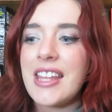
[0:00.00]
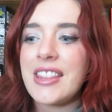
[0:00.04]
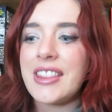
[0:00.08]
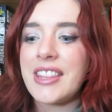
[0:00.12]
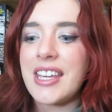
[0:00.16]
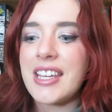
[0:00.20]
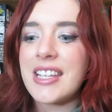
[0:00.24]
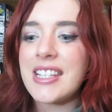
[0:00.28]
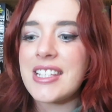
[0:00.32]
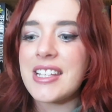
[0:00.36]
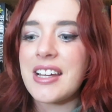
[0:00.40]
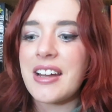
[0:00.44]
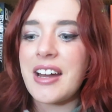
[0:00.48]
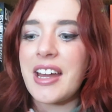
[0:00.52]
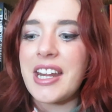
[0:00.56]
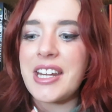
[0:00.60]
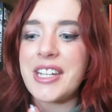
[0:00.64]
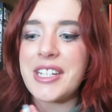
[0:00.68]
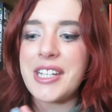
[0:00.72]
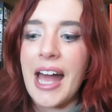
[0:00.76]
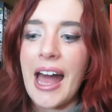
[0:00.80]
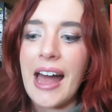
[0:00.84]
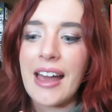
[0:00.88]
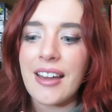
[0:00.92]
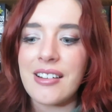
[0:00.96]
This kind of
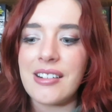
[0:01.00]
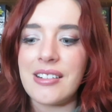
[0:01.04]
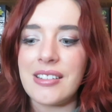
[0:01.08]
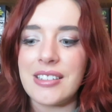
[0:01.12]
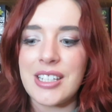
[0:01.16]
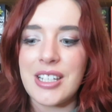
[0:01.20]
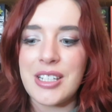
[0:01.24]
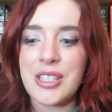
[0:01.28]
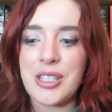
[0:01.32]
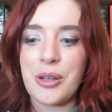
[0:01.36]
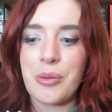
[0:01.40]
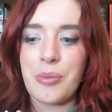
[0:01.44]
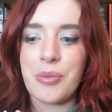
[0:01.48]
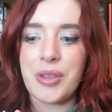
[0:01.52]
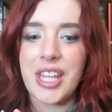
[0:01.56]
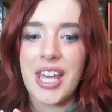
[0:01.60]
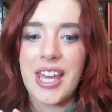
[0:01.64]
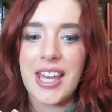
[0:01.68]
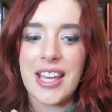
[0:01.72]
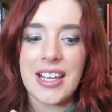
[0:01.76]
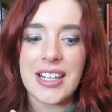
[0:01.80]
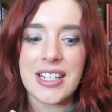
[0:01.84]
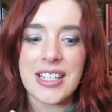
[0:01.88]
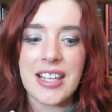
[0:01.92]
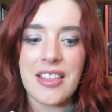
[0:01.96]
tackled some
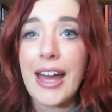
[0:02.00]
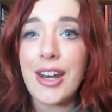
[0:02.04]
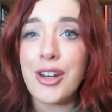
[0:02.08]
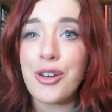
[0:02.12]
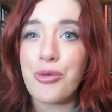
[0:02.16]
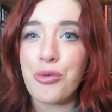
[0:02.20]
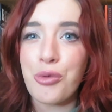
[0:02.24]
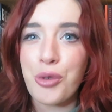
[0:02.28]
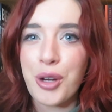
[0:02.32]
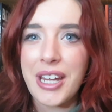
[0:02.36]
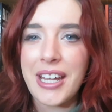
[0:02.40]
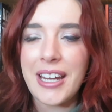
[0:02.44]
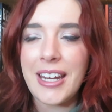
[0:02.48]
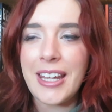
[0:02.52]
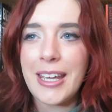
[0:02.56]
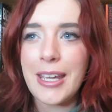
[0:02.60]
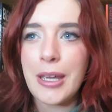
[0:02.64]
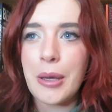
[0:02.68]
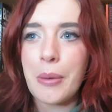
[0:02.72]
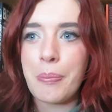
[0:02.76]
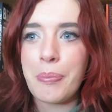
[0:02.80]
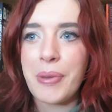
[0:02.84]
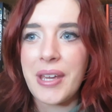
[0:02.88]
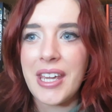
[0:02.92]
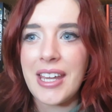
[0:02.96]
things that hadn't
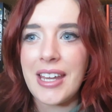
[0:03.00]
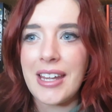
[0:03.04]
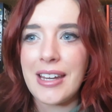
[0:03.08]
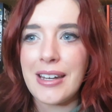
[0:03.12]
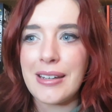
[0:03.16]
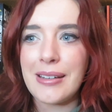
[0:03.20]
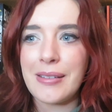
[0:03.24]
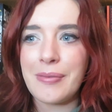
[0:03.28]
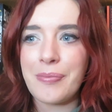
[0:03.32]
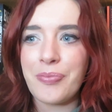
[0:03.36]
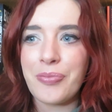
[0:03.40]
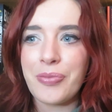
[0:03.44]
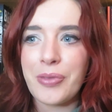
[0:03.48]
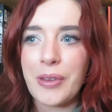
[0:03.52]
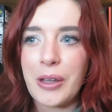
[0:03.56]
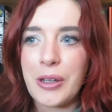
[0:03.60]
really been